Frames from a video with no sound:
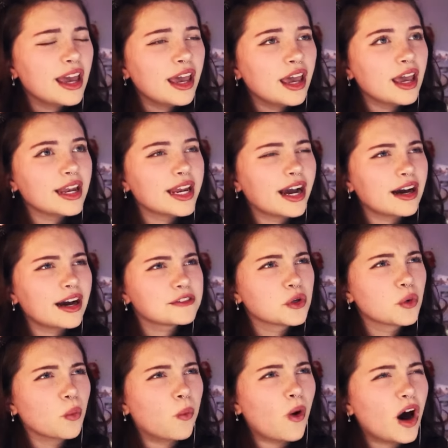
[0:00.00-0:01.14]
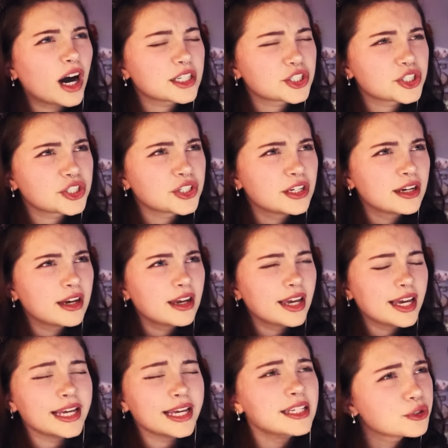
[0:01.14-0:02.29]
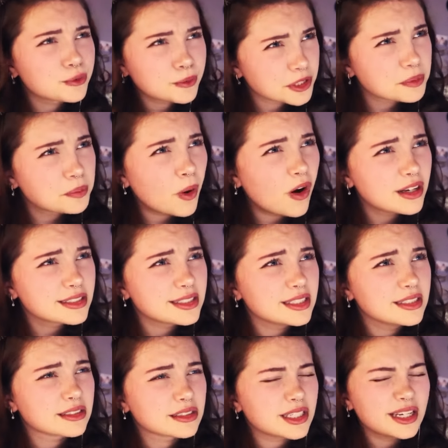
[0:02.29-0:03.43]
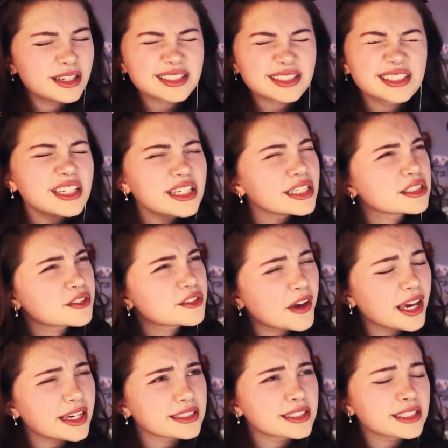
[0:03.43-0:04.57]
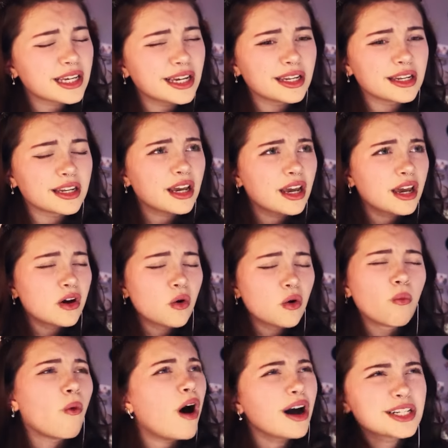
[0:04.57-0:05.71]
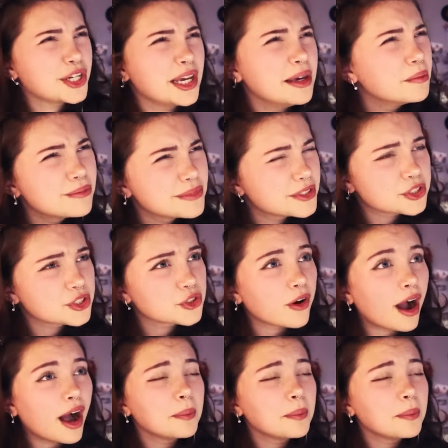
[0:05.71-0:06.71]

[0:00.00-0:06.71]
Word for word: and have to watch his responses and see his face and watch him describe